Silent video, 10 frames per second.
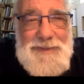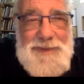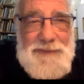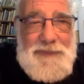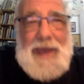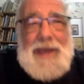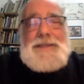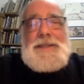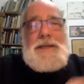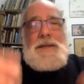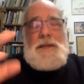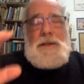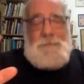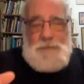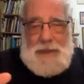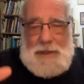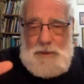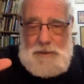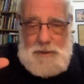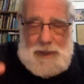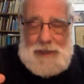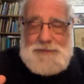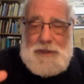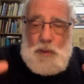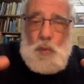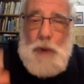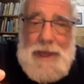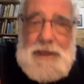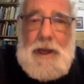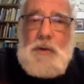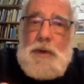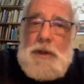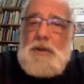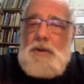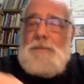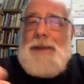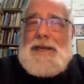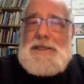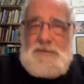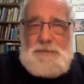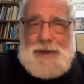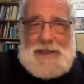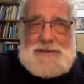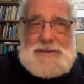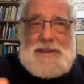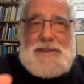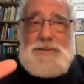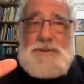from the fact that I think when a critical mass of Palestinians